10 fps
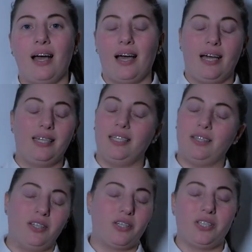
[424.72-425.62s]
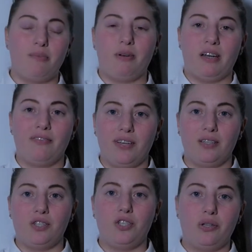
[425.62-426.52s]
didn't look deep enough
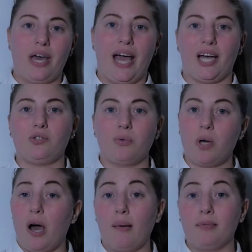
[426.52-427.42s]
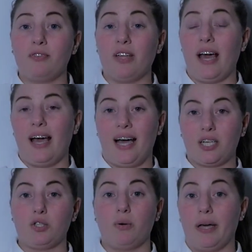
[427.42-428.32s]
into the actual comps for that
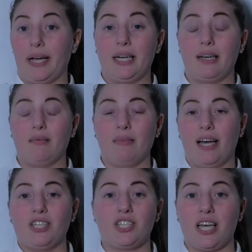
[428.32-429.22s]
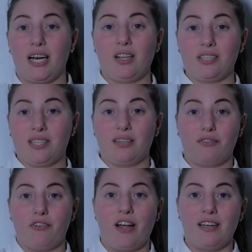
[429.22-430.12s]
actual item. I just kind of looked at the
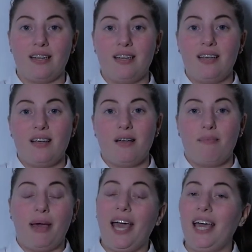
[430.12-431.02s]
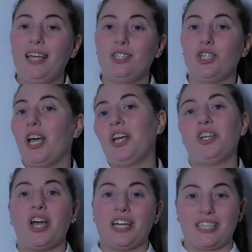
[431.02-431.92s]
front page
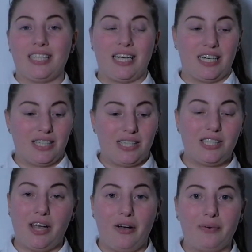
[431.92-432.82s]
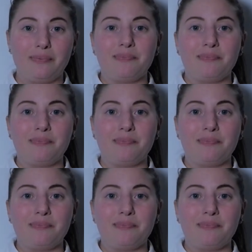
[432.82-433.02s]
and got excited. So